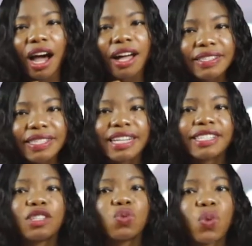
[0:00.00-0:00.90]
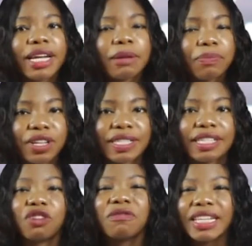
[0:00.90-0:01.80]
Consent is when a
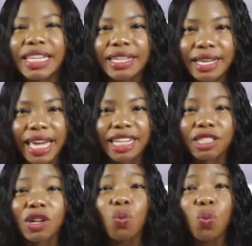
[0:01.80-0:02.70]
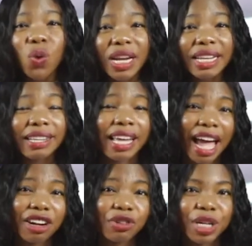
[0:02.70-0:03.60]
person of legal age willingly
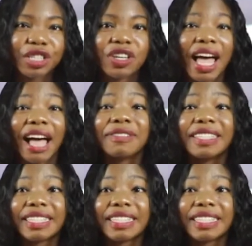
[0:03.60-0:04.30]
agrees to have